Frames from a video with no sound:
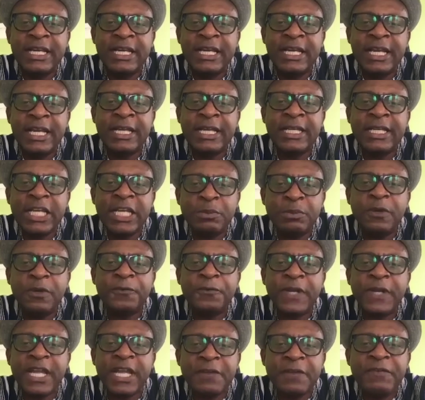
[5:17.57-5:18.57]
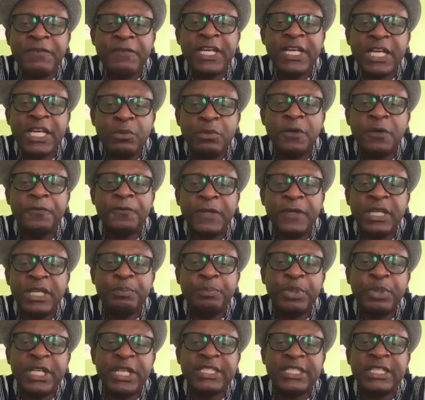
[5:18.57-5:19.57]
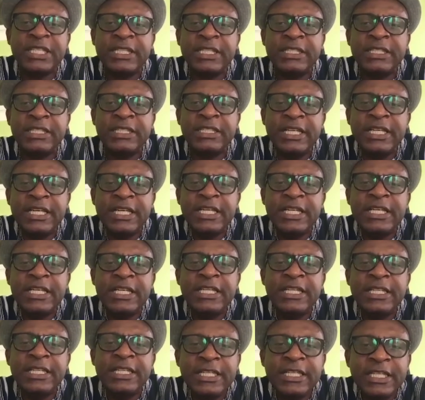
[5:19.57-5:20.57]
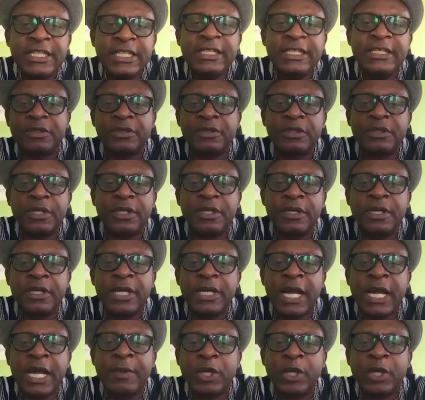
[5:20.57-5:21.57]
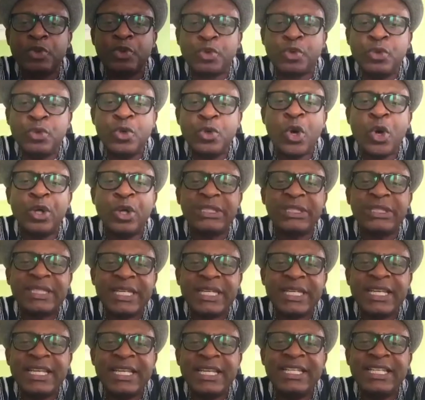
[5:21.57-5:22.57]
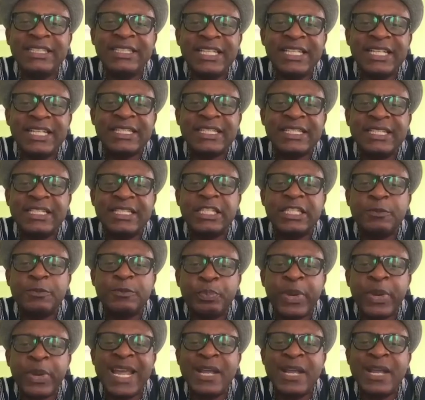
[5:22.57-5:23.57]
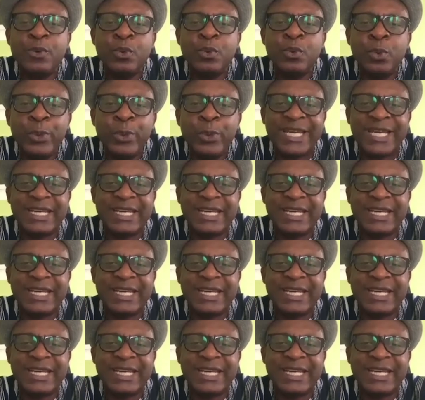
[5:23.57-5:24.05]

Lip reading: And every hemophilic patient need about 2 or 3 injections per week.